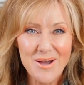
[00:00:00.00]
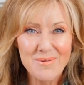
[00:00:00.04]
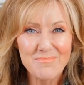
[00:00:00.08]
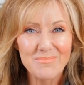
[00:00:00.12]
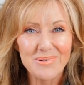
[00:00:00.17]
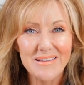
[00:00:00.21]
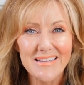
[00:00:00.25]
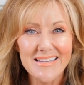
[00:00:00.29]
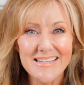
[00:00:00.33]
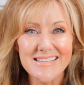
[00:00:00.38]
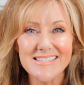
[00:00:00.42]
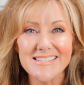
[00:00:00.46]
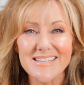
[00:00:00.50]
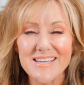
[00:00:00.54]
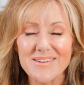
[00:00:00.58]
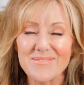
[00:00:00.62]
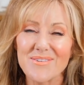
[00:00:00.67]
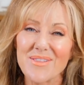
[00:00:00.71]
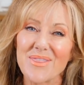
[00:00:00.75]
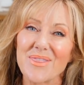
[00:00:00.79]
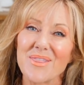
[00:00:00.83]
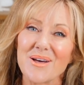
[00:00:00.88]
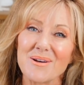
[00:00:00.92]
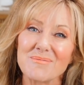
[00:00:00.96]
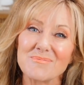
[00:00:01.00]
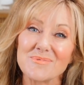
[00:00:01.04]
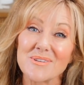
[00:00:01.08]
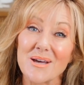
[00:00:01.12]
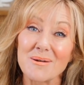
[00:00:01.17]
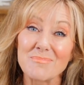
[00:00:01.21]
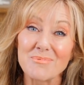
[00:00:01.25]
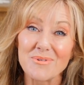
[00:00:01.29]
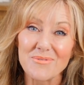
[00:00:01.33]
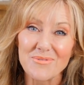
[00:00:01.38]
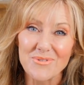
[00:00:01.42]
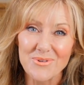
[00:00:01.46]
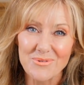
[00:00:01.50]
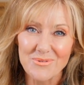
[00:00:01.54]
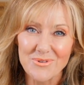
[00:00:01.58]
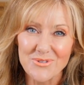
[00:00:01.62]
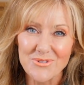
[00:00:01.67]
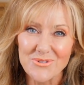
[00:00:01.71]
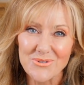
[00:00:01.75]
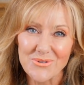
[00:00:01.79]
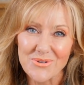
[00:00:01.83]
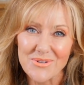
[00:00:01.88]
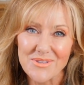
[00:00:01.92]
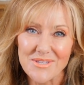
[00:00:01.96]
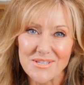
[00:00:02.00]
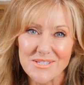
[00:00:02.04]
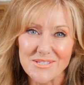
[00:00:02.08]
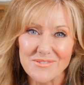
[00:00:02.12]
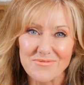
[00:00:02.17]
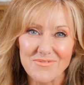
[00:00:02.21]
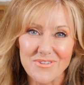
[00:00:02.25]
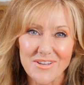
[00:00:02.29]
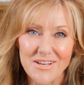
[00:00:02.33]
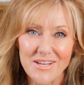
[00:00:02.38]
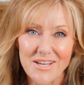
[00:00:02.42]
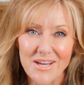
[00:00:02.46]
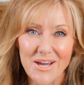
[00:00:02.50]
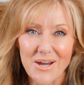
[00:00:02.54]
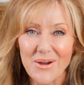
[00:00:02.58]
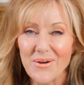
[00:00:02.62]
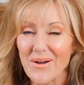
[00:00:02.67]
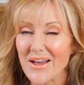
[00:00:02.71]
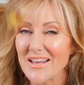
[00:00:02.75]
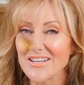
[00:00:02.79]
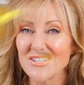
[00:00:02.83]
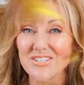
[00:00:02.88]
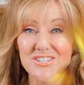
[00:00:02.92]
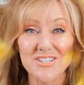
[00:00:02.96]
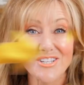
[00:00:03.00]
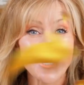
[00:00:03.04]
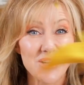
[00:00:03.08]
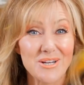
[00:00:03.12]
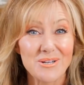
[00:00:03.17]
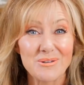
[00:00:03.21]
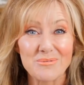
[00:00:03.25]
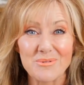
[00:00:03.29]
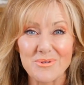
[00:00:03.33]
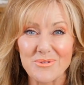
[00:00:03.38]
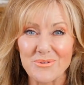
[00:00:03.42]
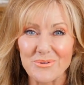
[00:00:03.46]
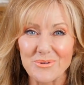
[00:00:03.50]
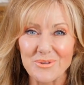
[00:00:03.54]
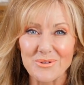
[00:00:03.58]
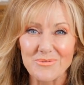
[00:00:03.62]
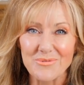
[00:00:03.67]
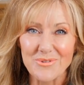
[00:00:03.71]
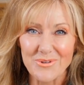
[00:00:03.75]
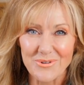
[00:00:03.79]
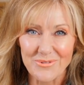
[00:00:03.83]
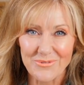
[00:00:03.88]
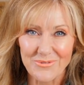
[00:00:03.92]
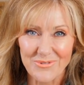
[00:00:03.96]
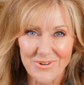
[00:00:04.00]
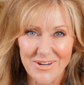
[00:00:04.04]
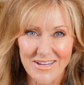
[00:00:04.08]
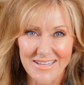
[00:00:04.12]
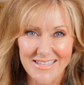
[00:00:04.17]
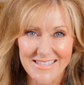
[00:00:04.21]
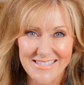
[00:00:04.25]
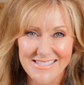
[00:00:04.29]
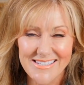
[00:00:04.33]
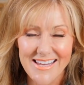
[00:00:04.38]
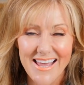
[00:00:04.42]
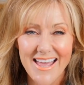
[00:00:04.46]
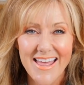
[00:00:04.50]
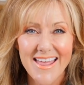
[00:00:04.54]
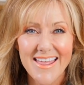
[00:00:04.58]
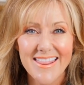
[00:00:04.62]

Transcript: Please give a thumbs up if you enjoyed this video and share it with all of your friends.